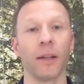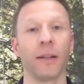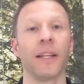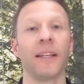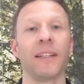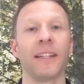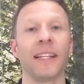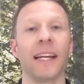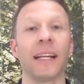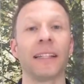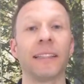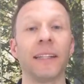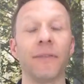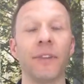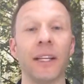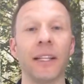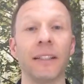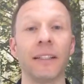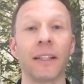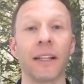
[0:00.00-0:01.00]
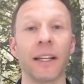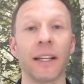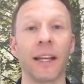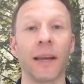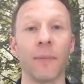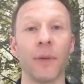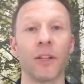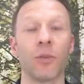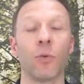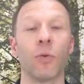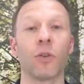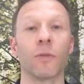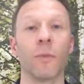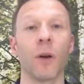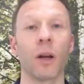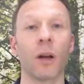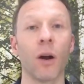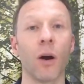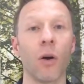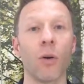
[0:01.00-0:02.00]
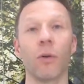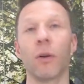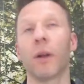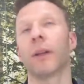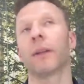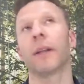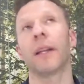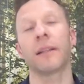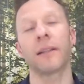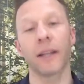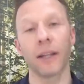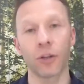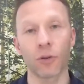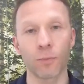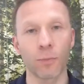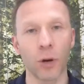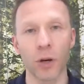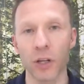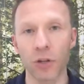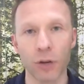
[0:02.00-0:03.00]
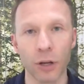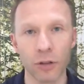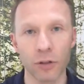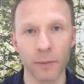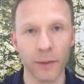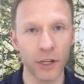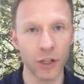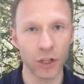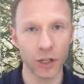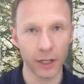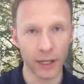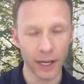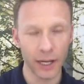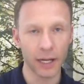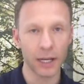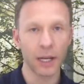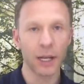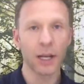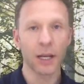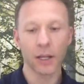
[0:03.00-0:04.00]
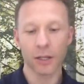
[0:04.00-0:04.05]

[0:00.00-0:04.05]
these are the activities that are going to get me towards my goal. Let's say body transformation again.